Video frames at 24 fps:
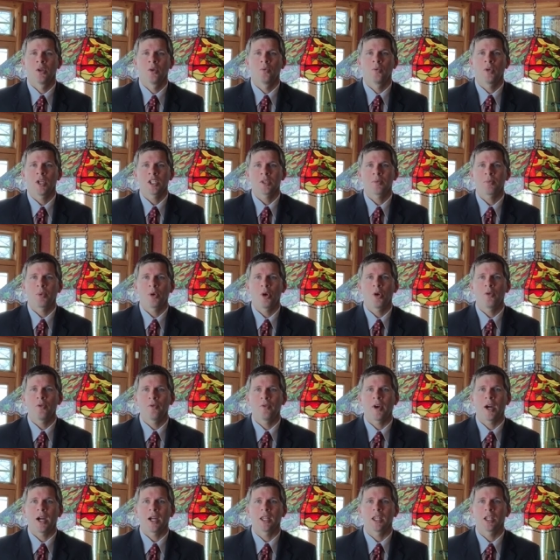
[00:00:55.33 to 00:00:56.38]
Risk
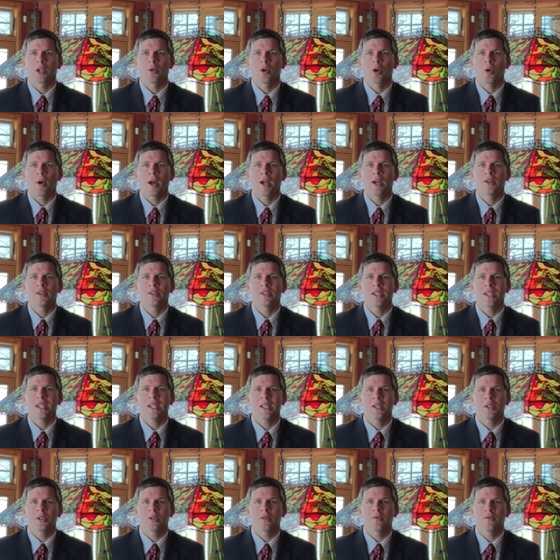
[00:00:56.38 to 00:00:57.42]
profiling requires
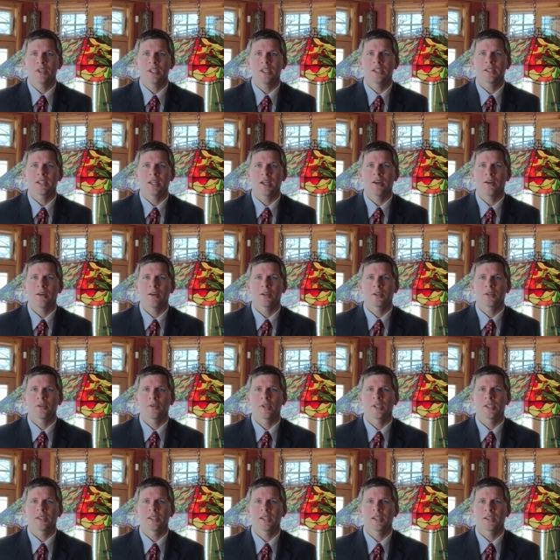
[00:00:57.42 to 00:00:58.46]
each of these
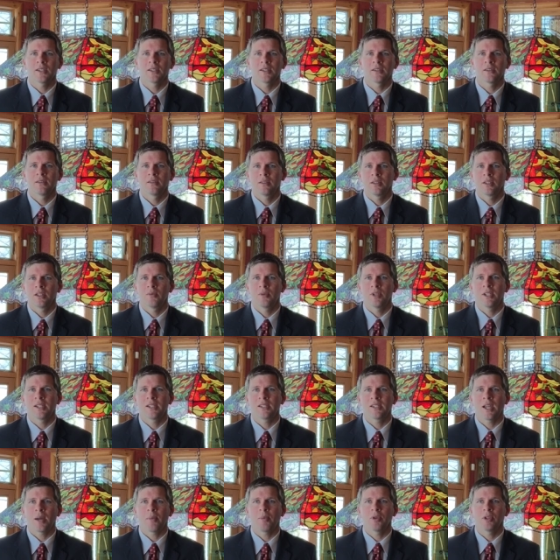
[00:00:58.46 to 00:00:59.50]
characteristics to be
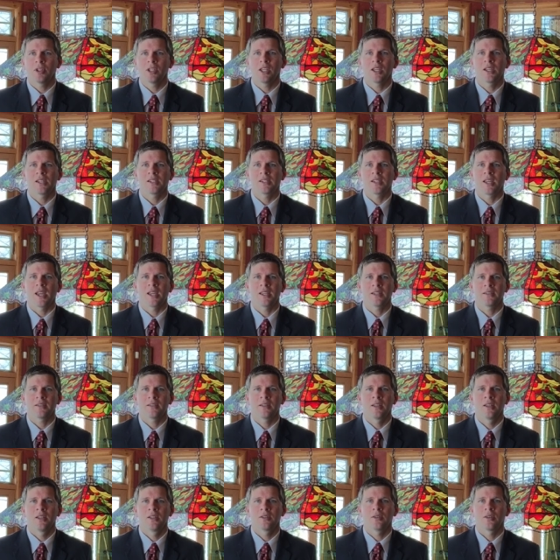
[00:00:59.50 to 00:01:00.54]
separately assessed
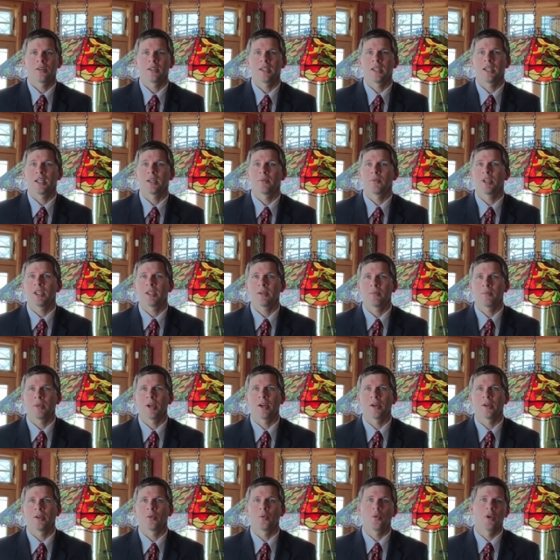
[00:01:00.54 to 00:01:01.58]
so that they can be
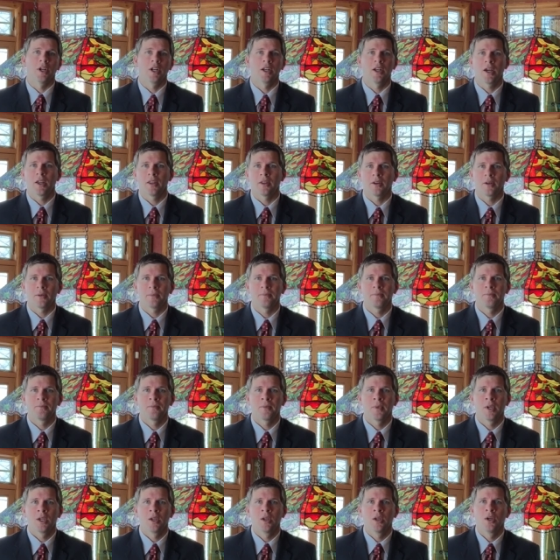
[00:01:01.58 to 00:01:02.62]
compared to one another.
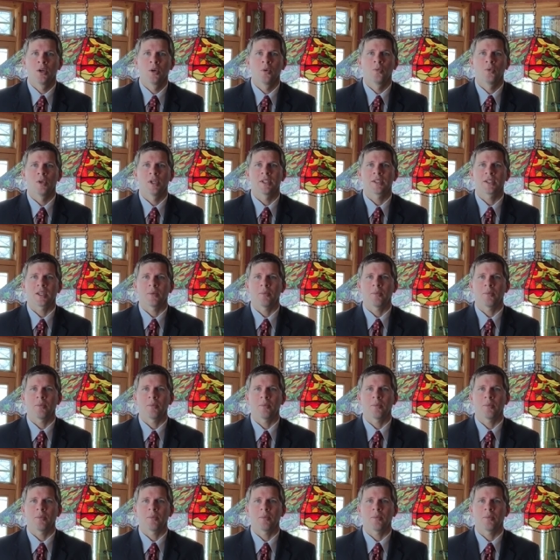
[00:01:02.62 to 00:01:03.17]
Risk